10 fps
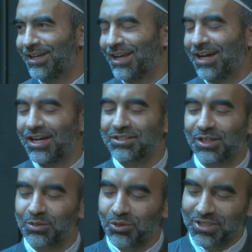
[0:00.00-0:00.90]

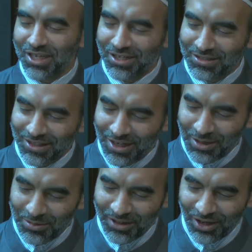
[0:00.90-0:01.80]
Hazrat Musa alayhi
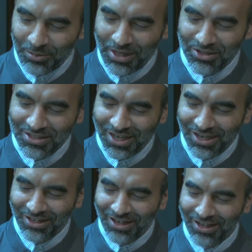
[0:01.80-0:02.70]
salam on Mount
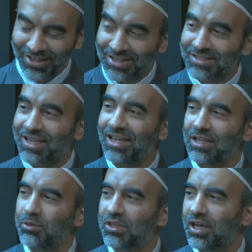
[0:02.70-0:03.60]
Sinai is
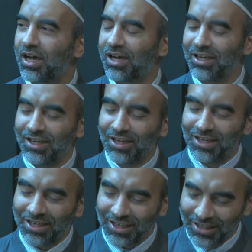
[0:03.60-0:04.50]
Kalimullah.
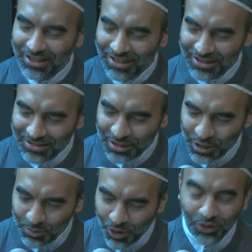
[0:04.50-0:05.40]
He is
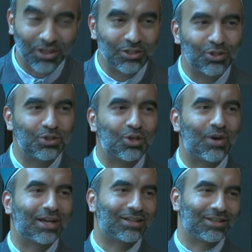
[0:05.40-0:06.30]
spoken to
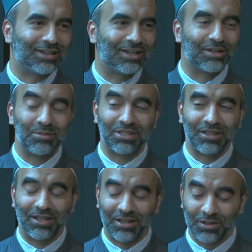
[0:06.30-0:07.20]
directly in a,
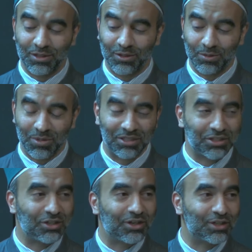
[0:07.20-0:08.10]
in a
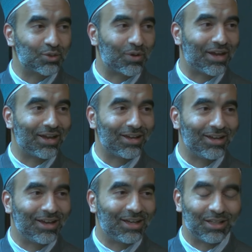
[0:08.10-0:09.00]
mysterious way.
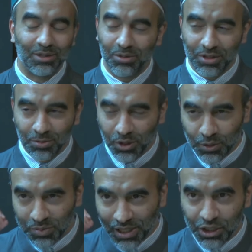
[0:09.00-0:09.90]
And the, the
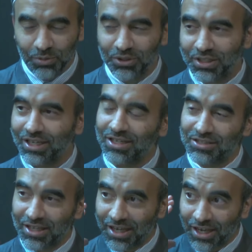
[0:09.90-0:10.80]
most pleasurable thing is
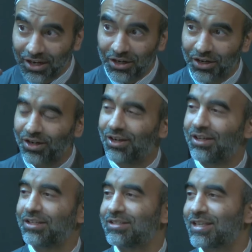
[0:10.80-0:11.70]
to hear,
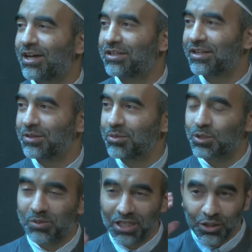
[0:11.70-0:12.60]
the, sound, the, the
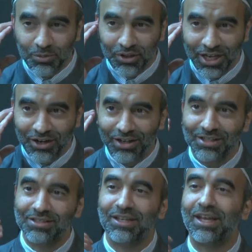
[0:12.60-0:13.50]
most pleasurable hearing
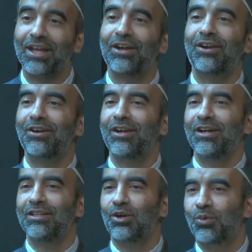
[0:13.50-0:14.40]
is to hear
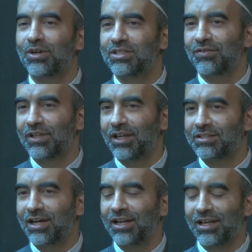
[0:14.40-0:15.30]
the words of Allah
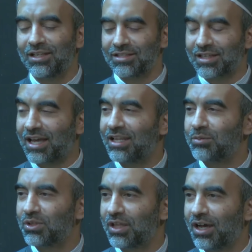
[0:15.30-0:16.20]
Ta'ala. He's
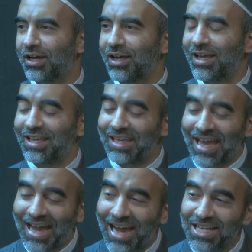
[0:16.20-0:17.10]
Kalimullah. He
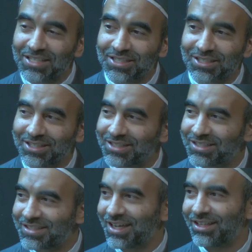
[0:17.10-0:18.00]
asked to
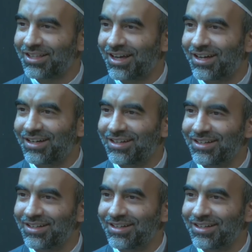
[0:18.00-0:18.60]
see Allah.